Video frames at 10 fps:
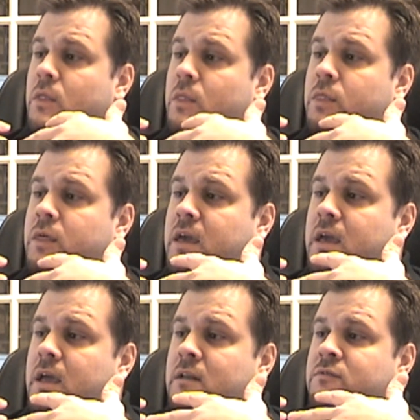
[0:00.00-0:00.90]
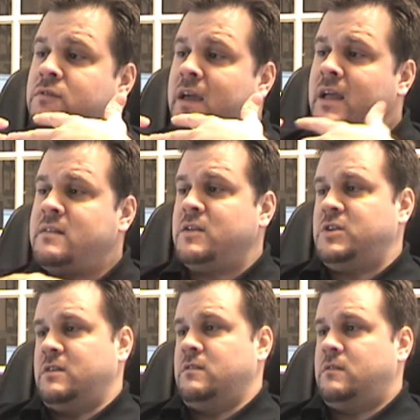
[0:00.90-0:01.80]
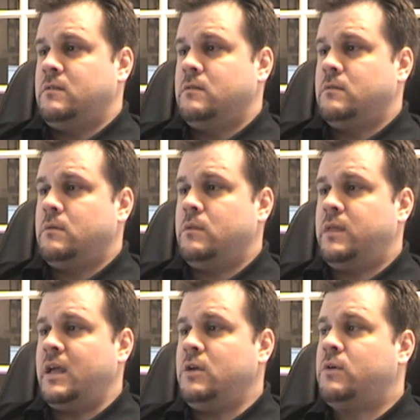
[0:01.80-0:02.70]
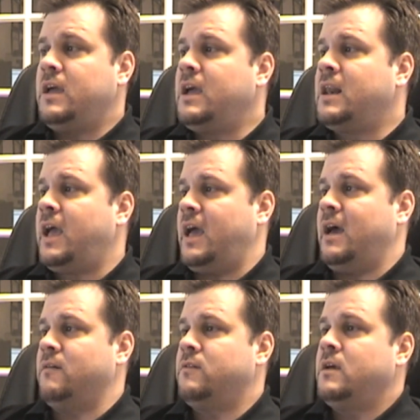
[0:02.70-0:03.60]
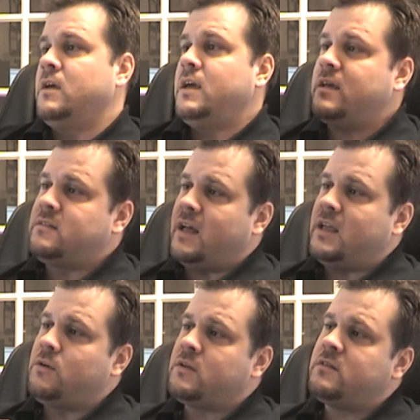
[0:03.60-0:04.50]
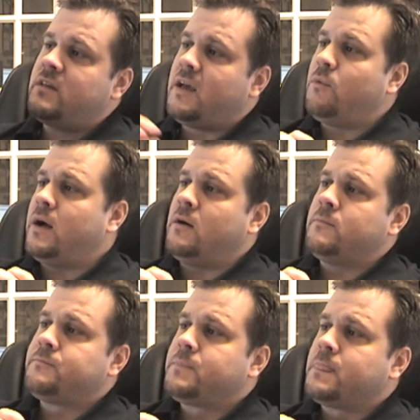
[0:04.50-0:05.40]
The advantages that you can have is that you can say, well,